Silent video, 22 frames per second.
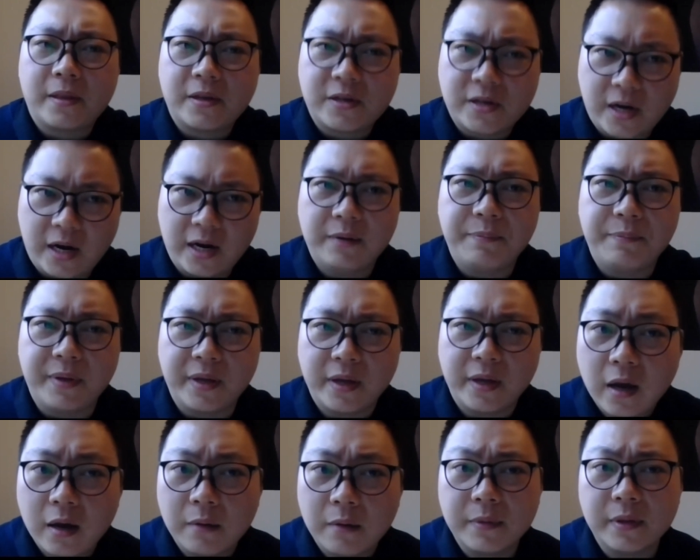China
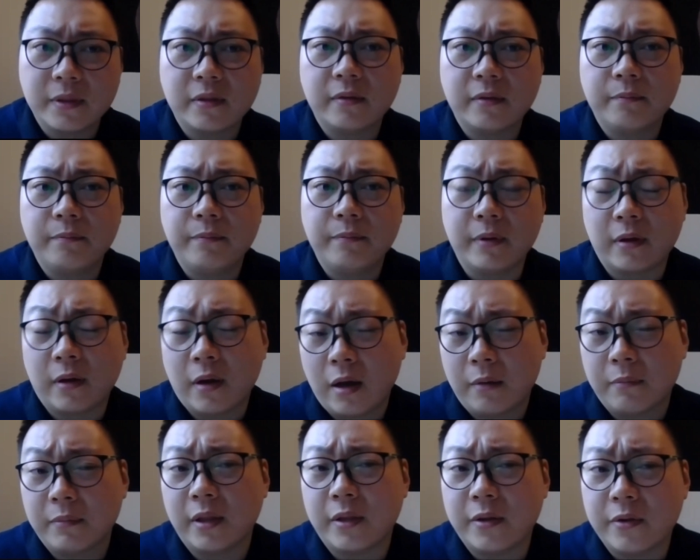becoming
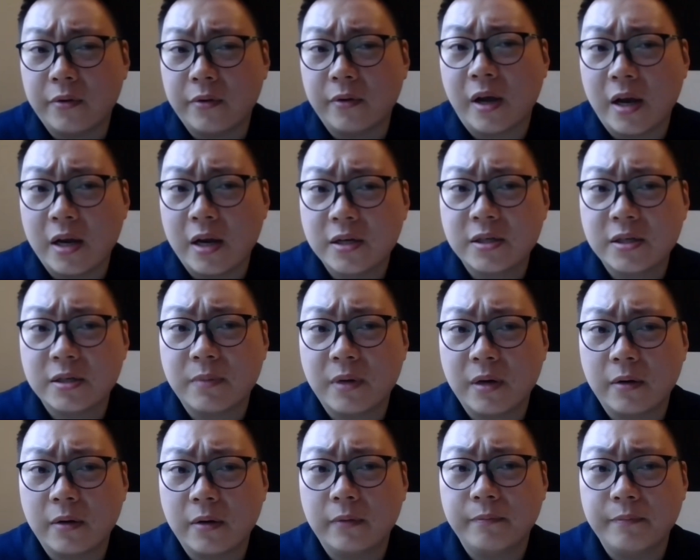the new
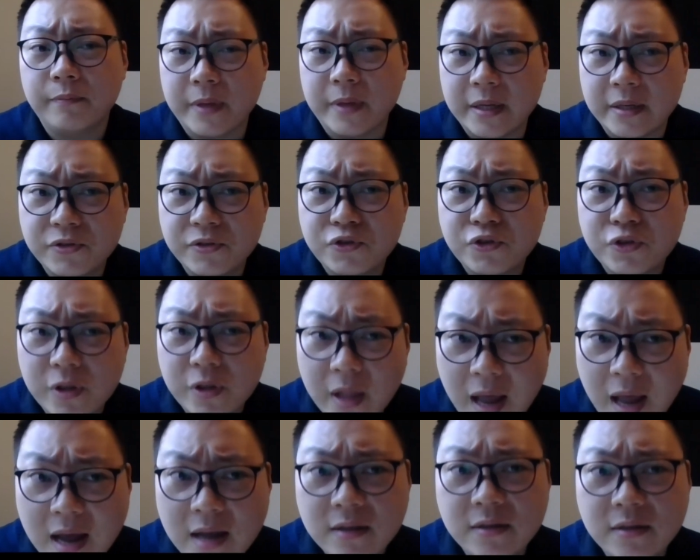hegemon means
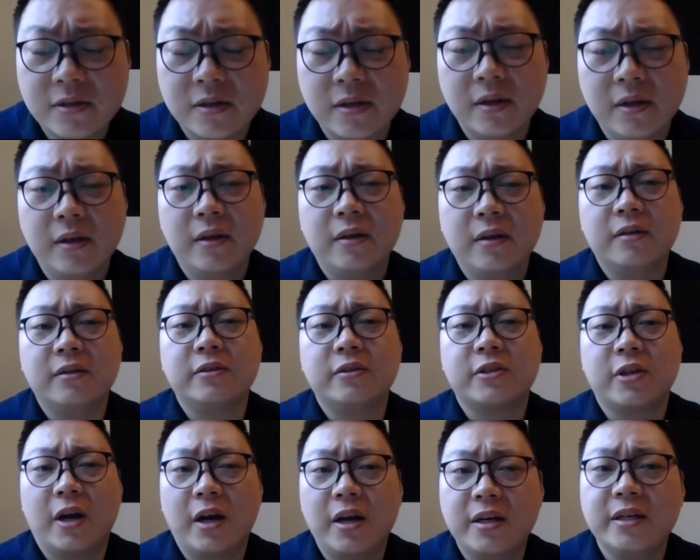that
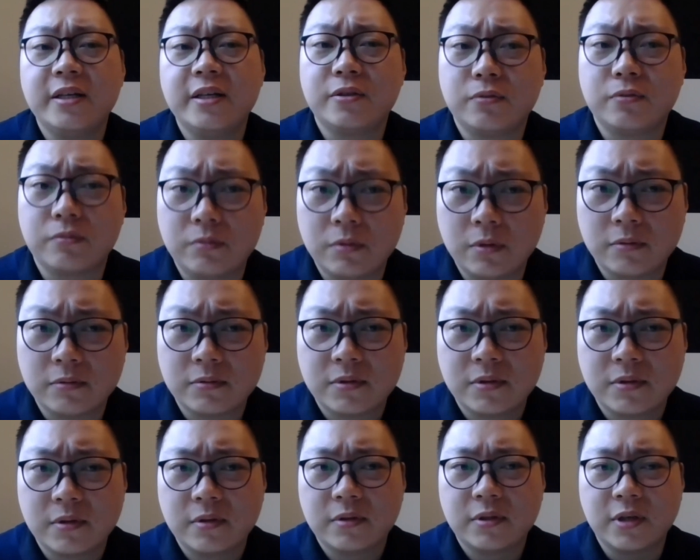Chinese
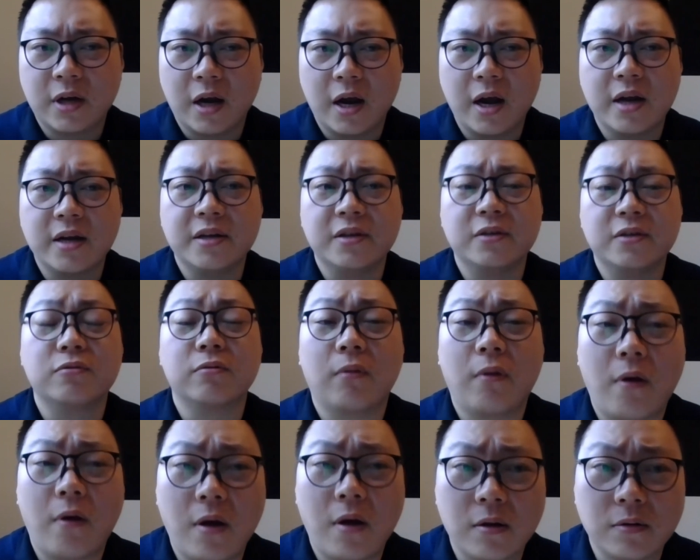rules, Chinese
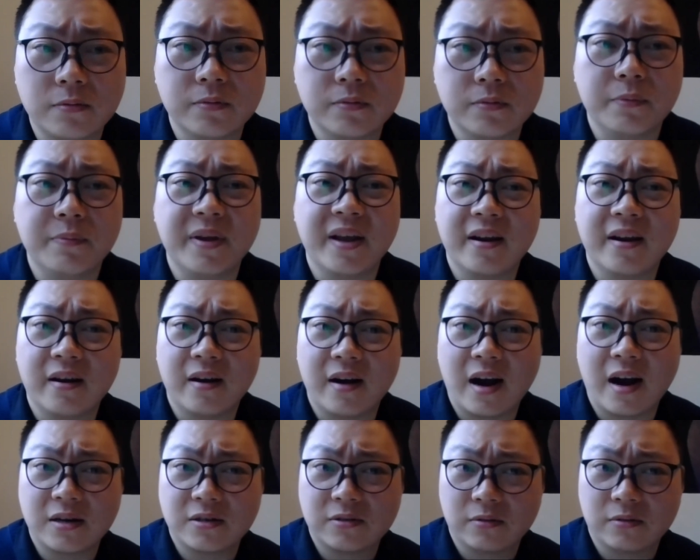laws will be
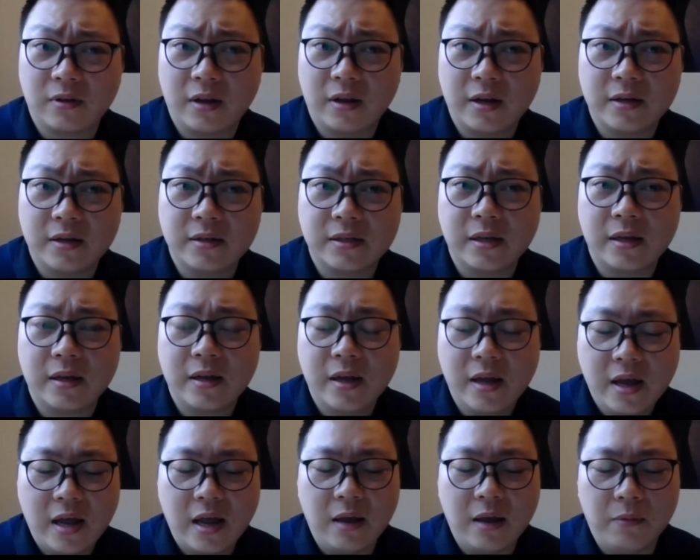internationalized
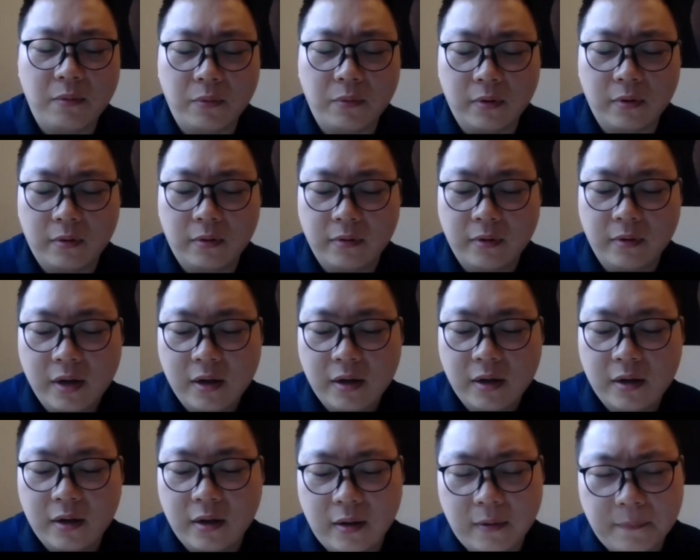and will
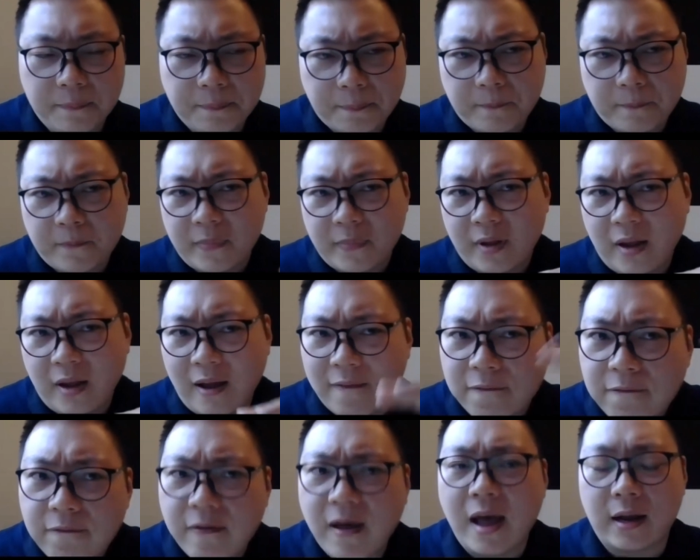
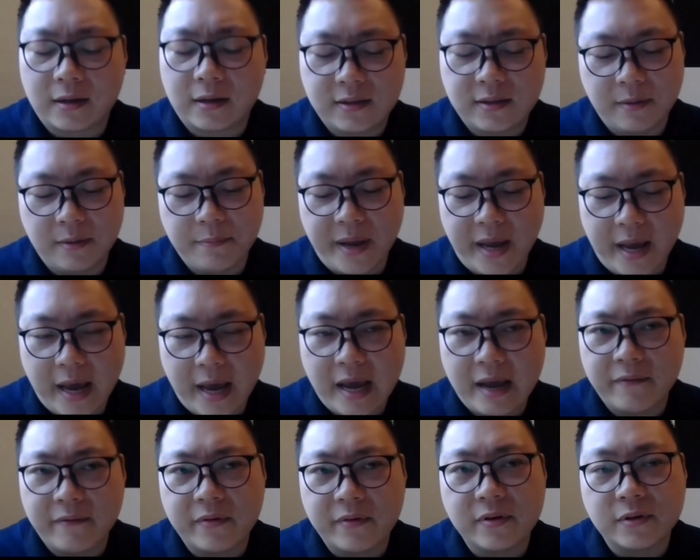affect the
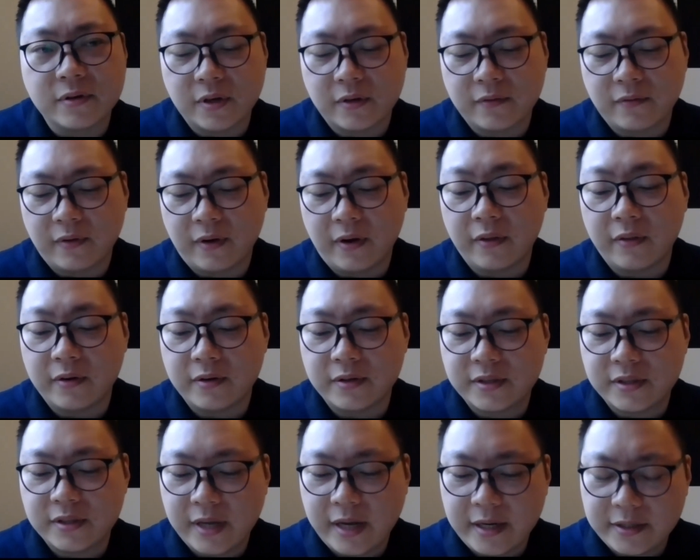behaviors of other
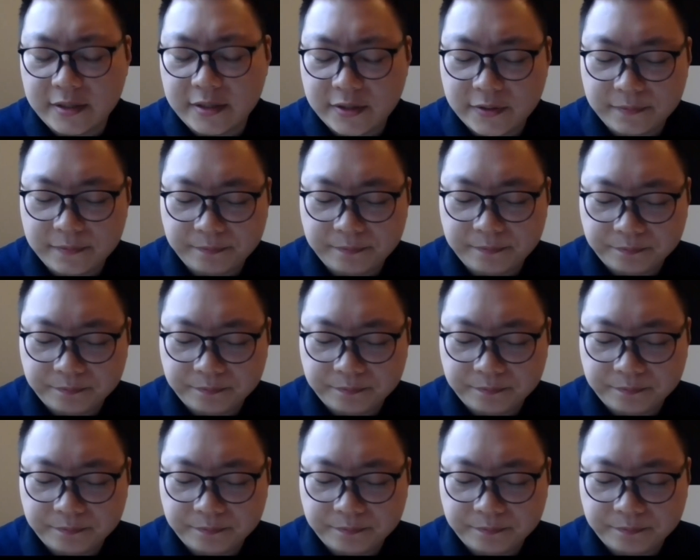states.